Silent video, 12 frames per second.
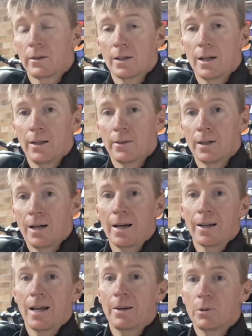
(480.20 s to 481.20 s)
know, that are
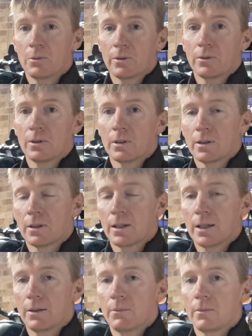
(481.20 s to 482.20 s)
unhappy with it,
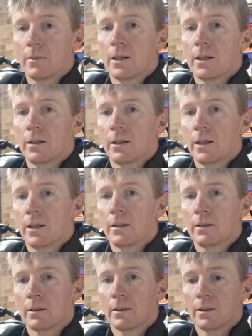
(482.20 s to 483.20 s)

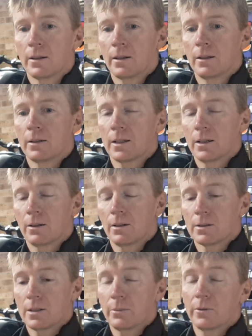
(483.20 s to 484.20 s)
and I
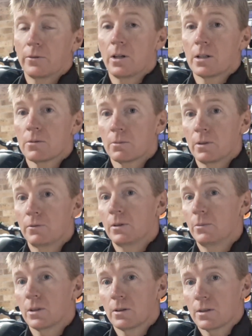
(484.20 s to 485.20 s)
sympathize with you,
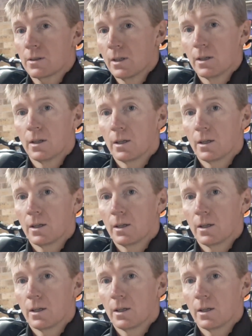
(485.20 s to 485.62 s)
because